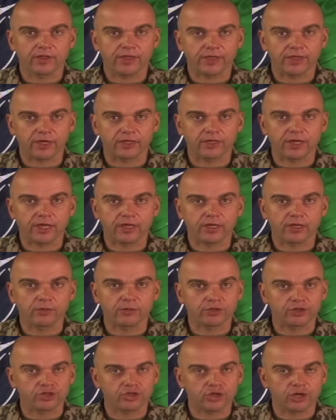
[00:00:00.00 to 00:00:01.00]
The attacker
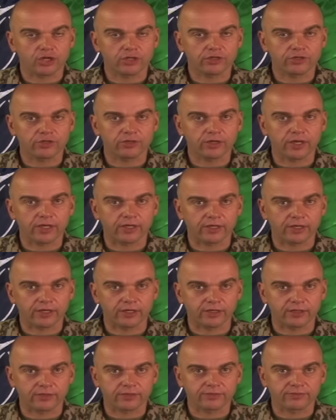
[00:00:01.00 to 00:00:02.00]
was shot and
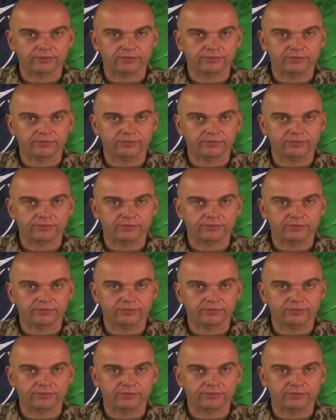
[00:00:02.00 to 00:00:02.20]
killed.